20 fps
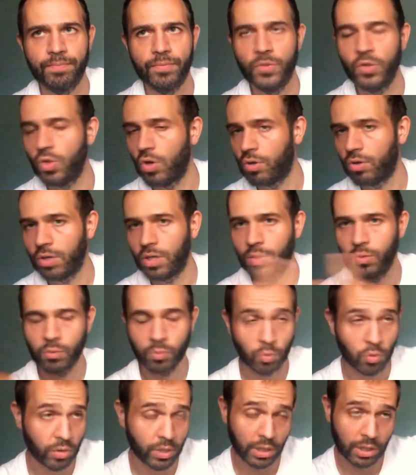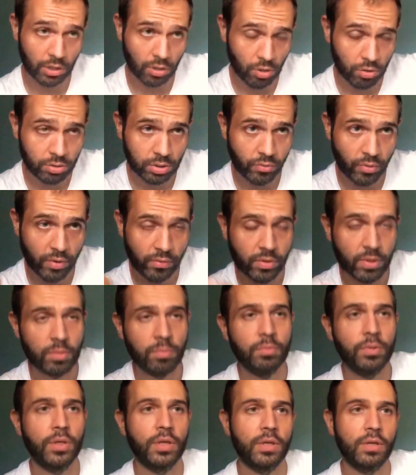Not walking along the river,
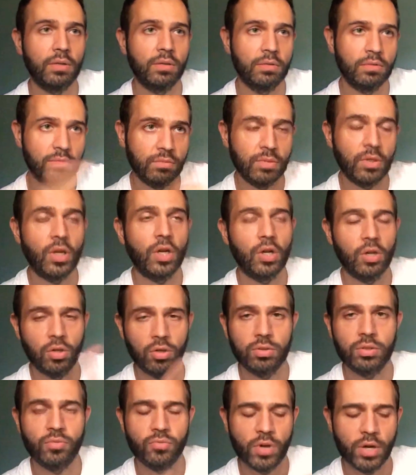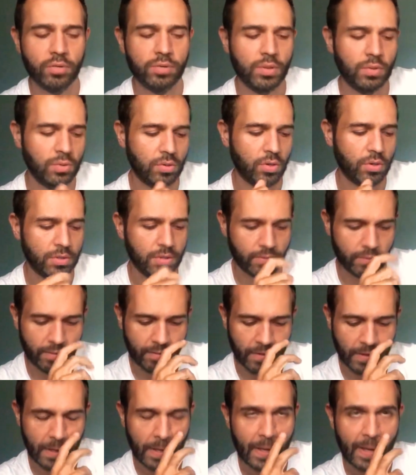but along the road that was crossing the
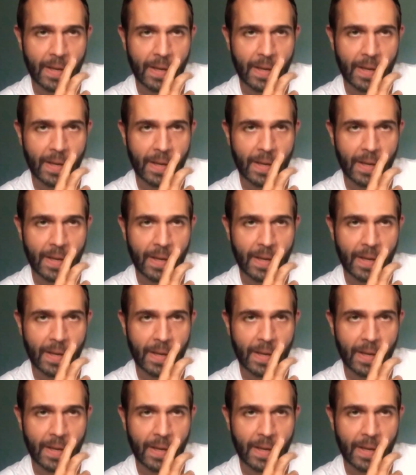river.